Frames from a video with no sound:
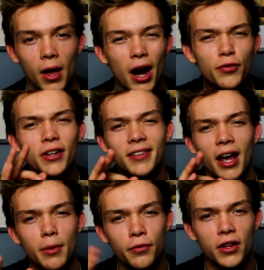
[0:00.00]
Every
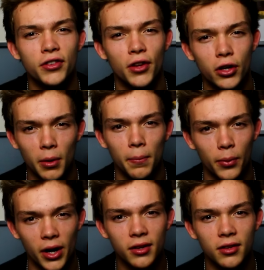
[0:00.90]
time my friends talk about
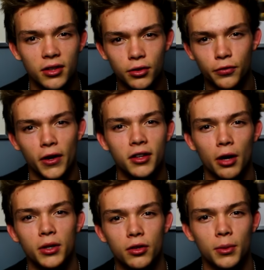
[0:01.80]
pranks, it's a friend
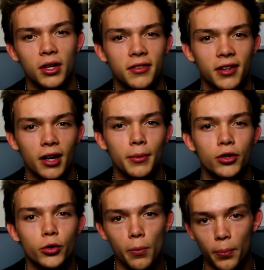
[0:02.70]
coming to me and telling me
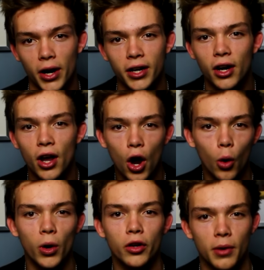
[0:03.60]
to do a prank
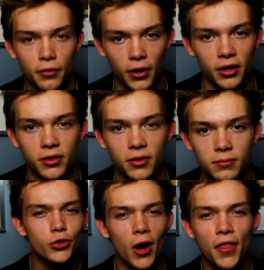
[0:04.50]
on one of my friends.
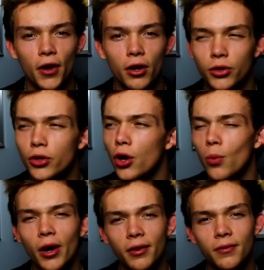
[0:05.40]
So I thought, you know
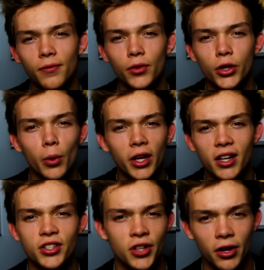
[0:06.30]
what? You want to
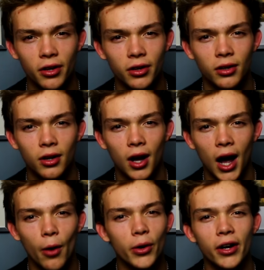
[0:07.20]
get each other?
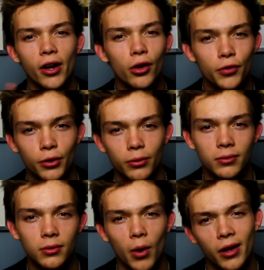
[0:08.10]
I will get all of you.
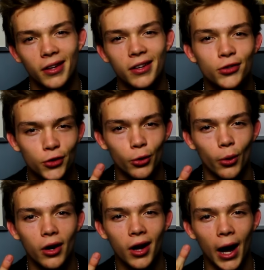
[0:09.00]
Well, at least two.
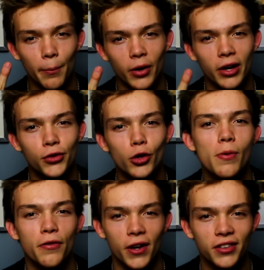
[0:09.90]
I'm bringing two of
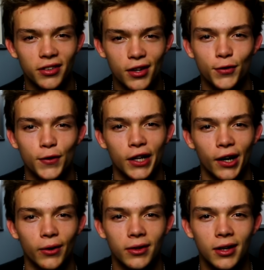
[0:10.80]
my friends in this
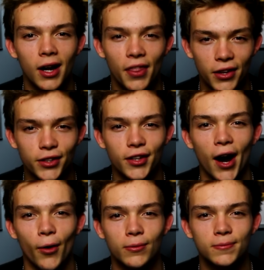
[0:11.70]
video. And this is how.